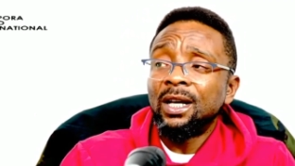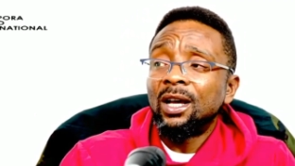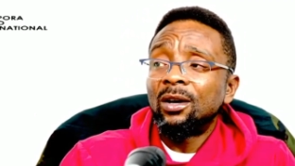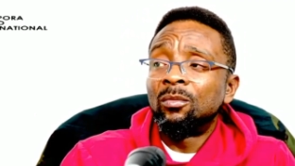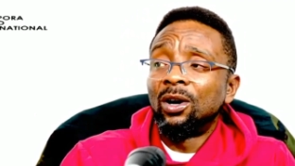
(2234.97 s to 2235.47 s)

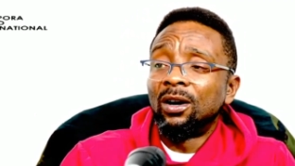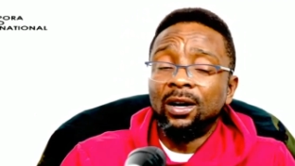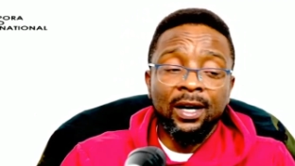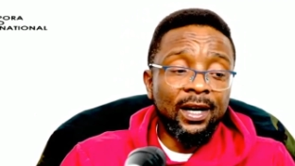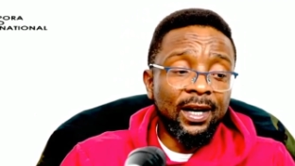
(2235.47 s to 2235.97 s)
But
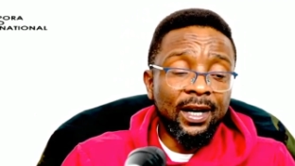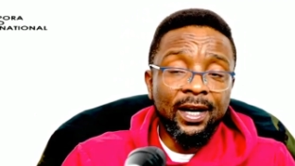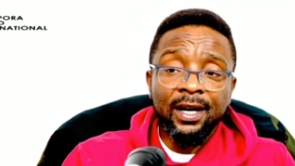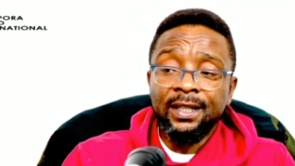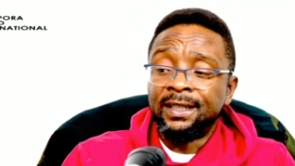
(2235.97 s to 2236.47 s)

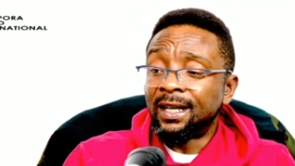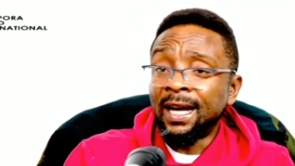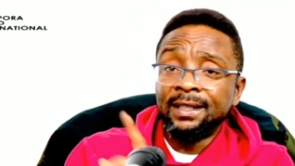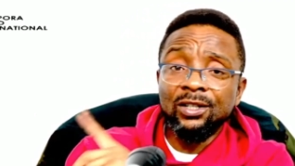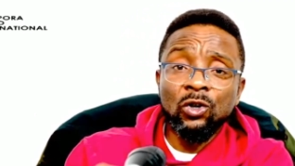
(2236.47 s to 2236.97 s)
the line
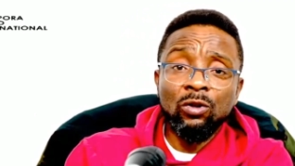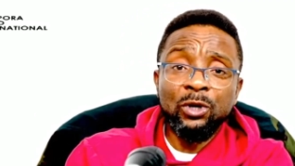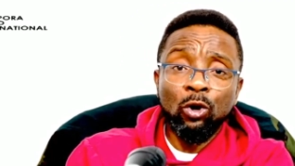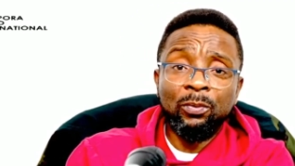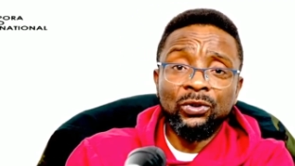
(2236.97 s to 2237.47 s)
is going to be
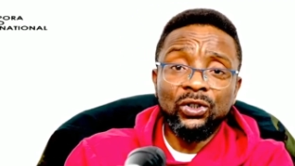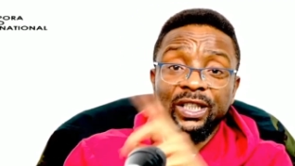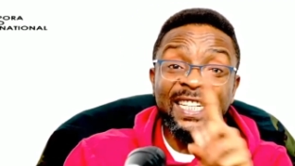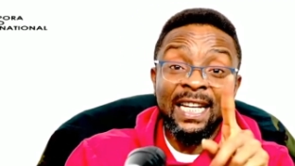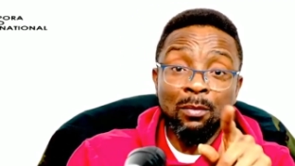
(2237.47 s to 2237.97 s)
opened
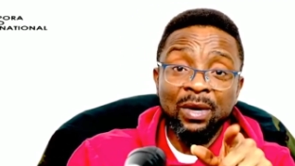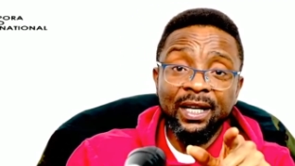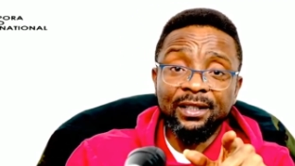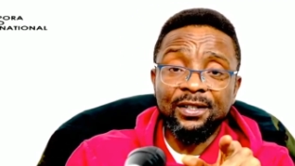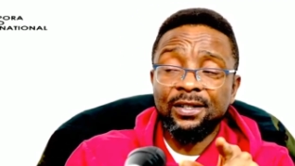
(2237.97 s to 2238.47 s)
in a
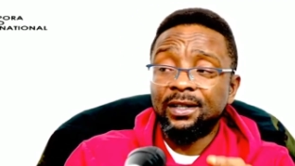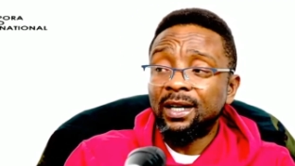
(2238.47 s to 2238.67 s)
minute.